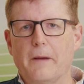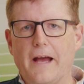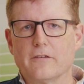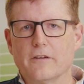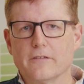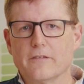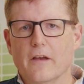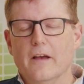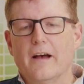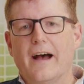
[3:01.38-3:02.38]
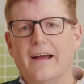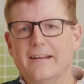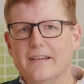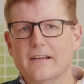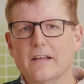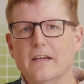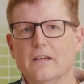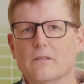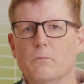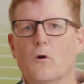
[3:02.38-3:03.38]
patches.
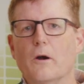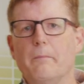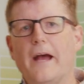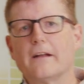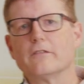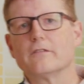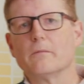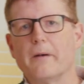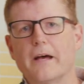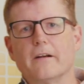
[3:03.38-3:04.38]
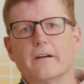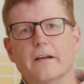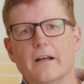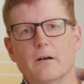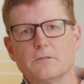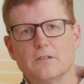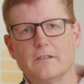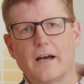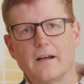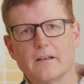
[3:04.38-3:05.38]
Ideally, the more patches, the better. It helps you
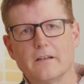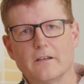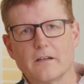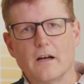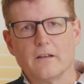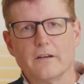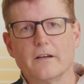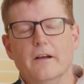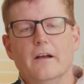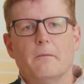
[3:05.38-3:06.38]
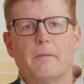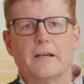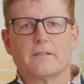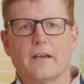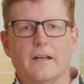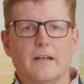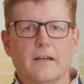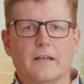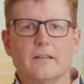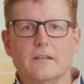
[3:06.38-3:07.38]
dial in your color. By
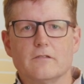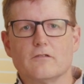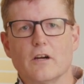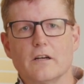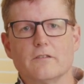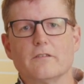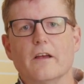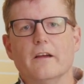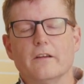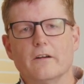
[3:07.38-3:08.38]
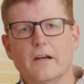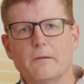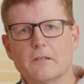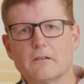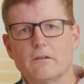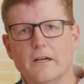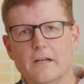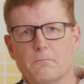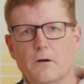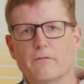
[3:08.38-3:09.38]
scanning in these charts, you're able to
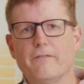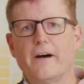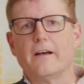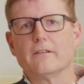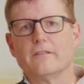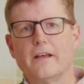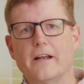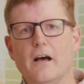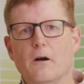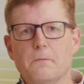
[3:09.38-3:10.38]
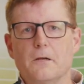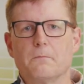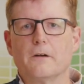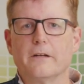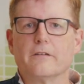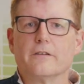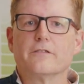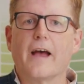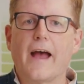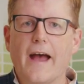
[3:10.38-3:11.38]
create profiles that help your
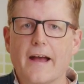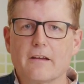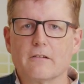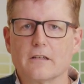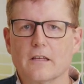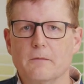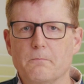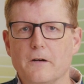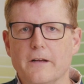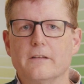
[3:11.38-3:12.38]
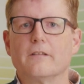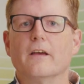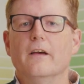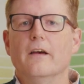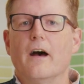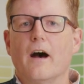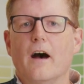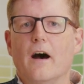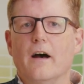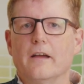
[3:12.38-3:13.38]
printers accurately print
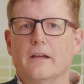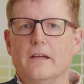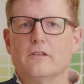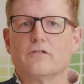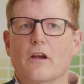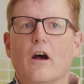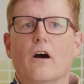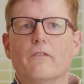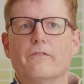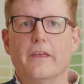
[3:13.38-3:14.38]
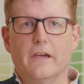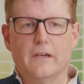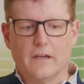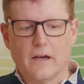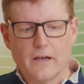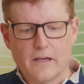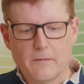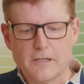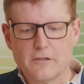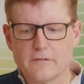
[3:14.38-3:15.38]
uh, each of the uh,
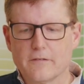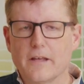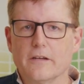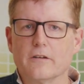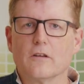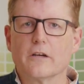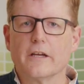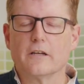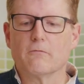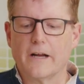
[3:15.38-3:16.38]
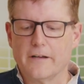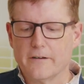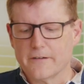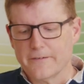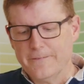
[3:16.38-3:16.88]
images that you're looking to render.